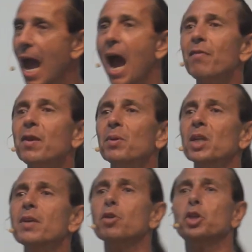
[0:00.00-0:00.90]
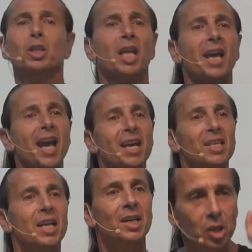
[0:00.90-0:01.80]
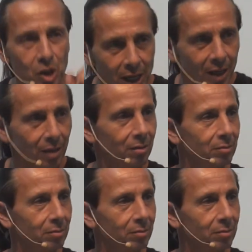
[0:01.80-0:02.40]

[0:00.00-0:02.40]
Every believer should lay hands on the sick